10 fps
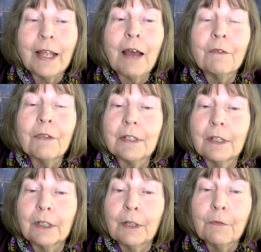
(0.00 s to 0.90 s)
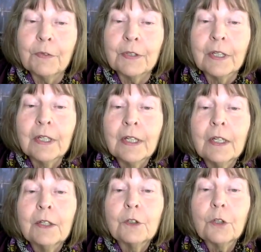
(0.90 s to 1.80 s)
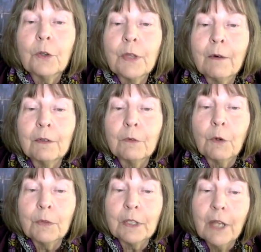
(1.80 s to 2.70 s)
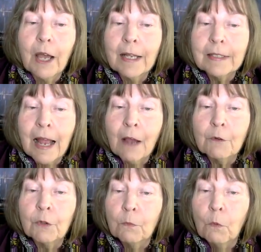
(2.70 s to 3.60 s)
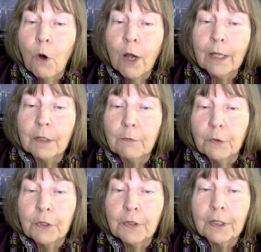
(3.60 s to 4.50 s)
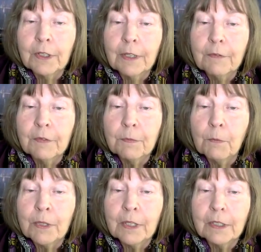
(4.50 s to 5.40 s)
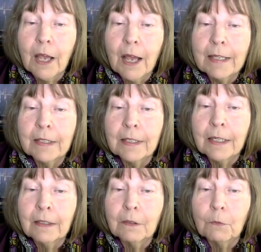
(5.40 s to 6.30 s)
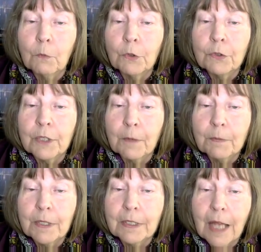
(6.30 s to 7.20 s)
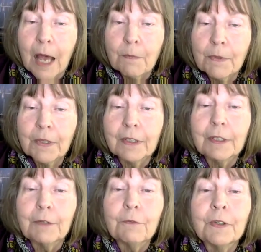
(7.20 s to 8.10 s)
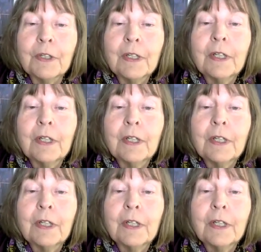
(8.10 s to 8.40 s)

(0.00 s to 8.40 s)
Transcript: And they have these cliffs so that, when the tide's out, you can walk at the foot of the cliffs, but when the tide's in, the water's up to the top of the cliffs.